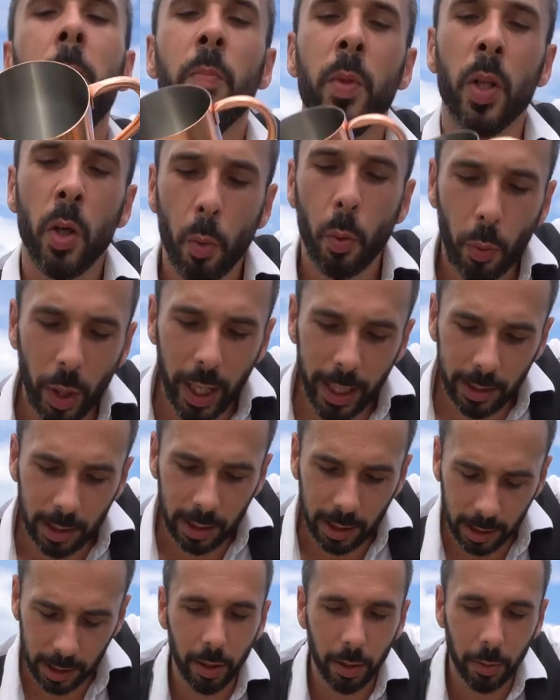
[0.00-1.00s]
which
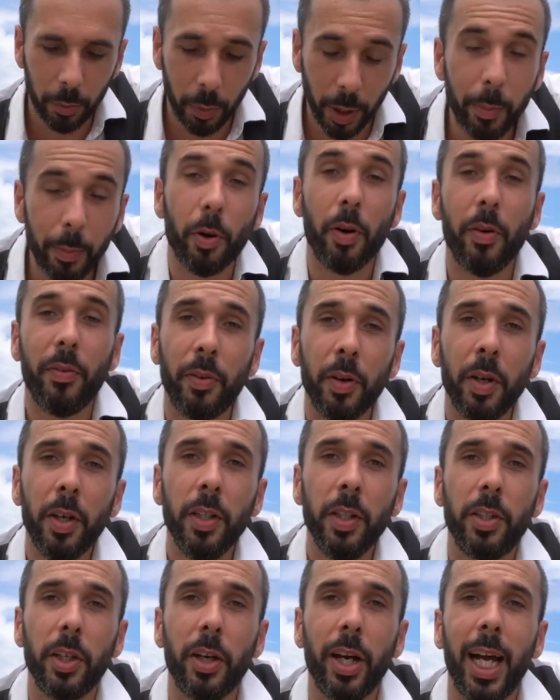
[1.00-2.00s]
remove
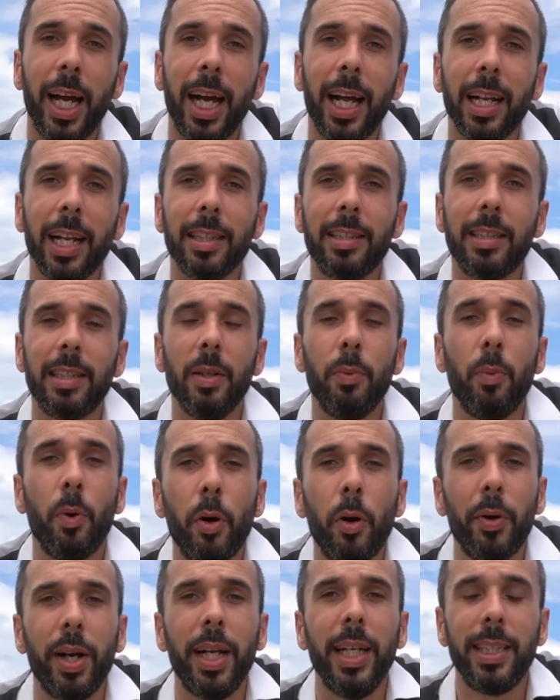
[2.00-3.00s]
the health
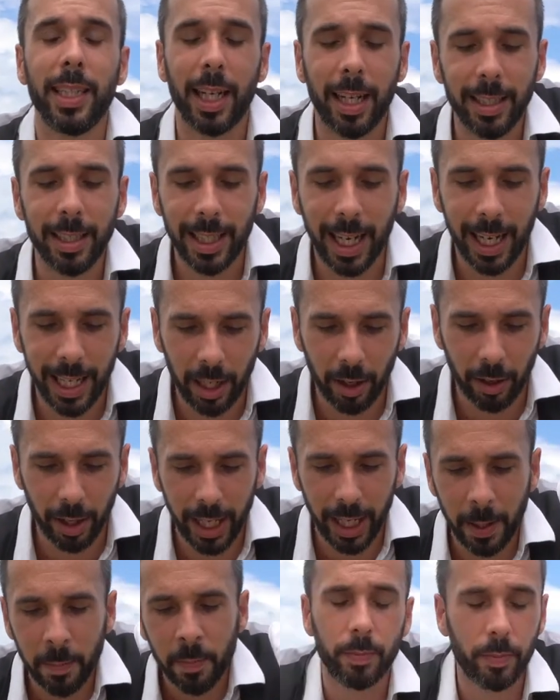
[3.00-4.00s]
worries
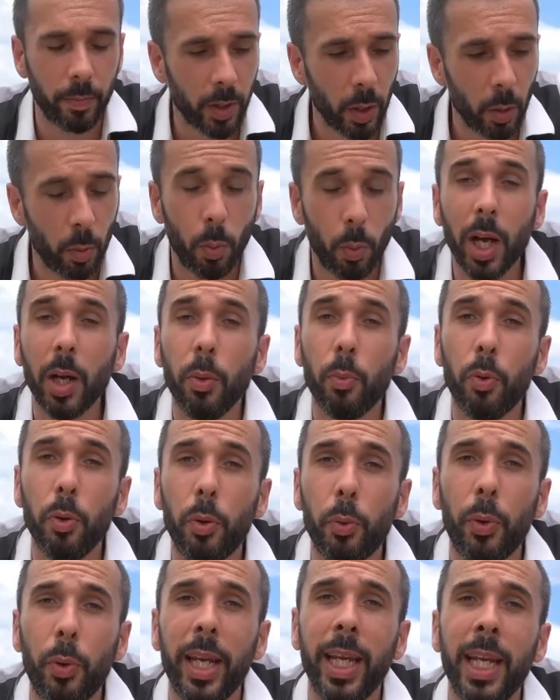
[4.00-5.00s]
entirely. Why would
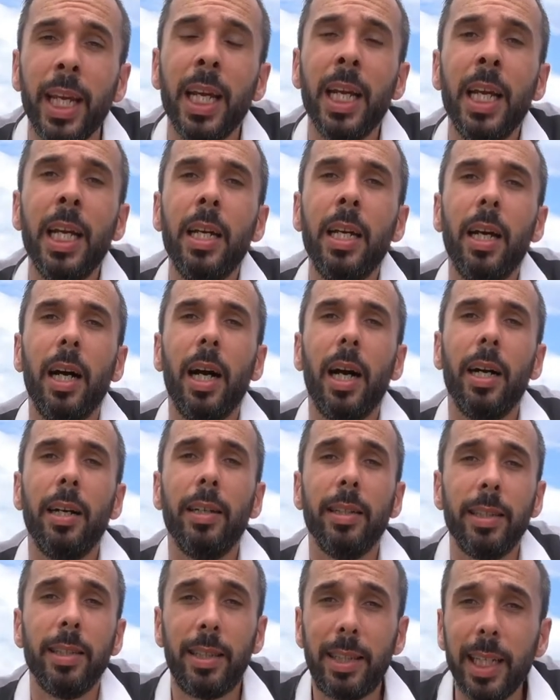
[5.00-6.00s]
we
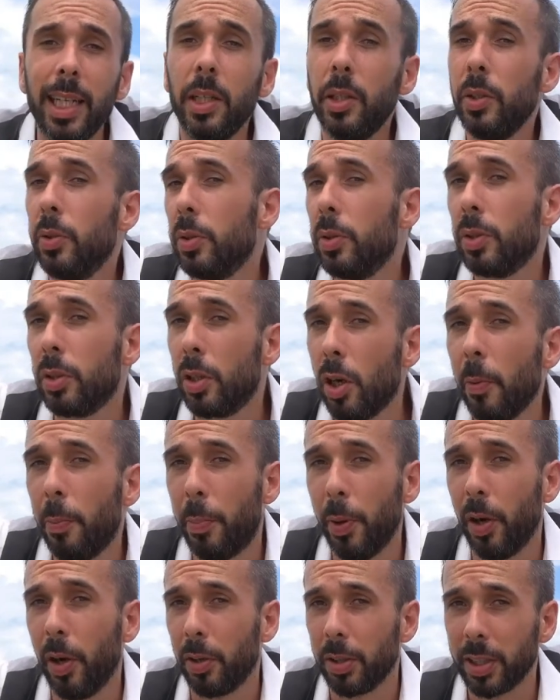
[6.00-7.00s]
still use
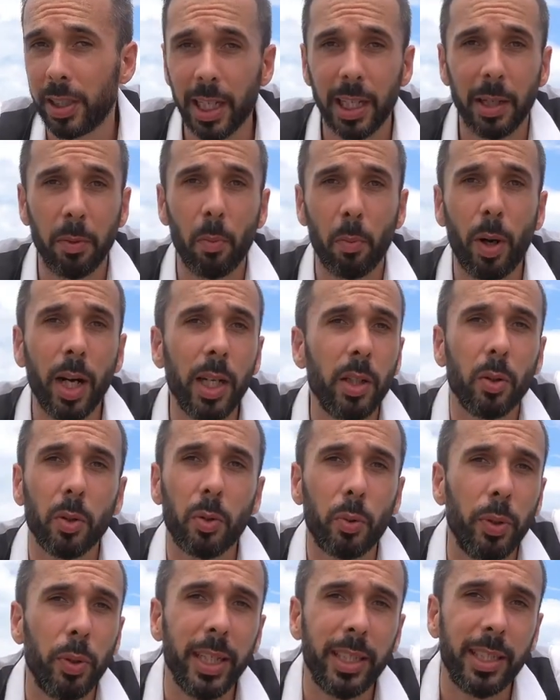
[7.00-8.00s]
copper then? Why don't
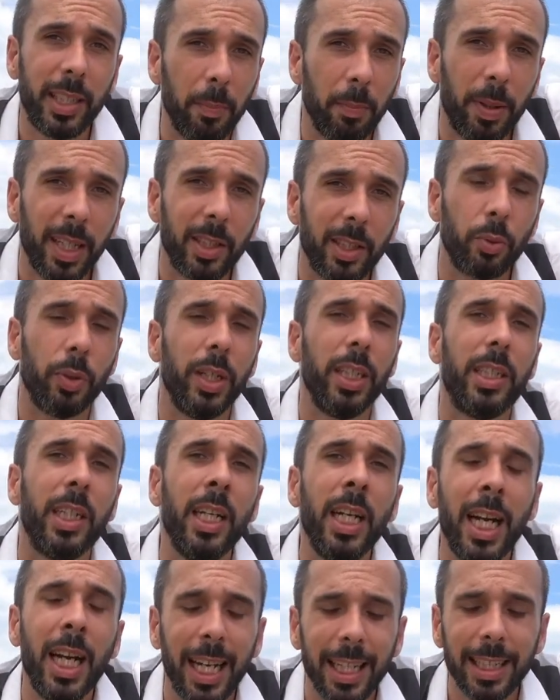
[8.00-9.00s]
we simply switch
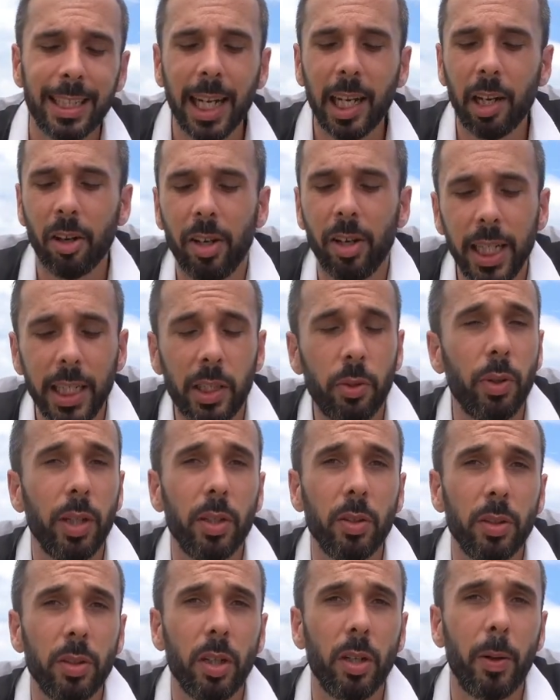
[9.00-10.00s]
entirely to
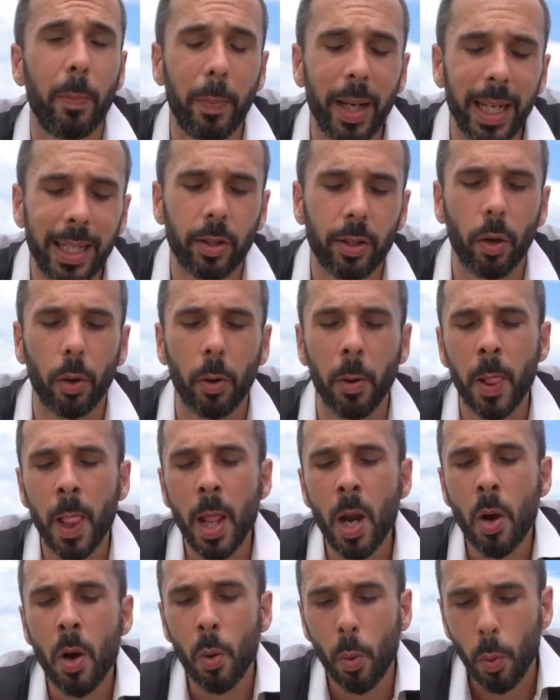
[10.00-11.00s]
another metal?
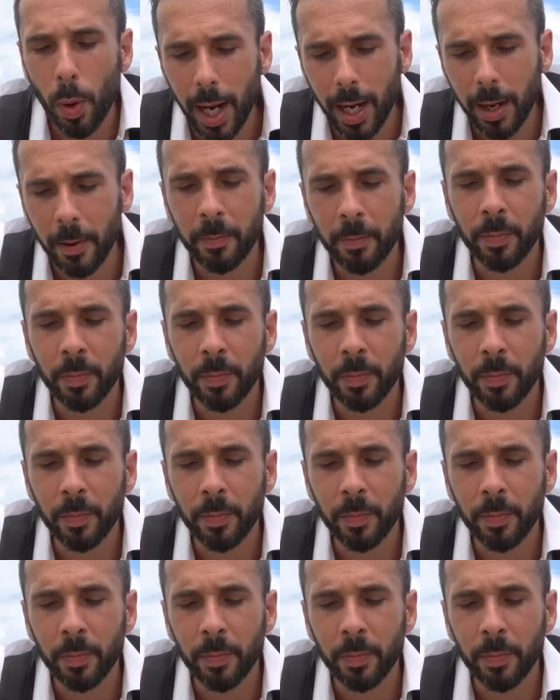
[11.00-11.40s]
Well,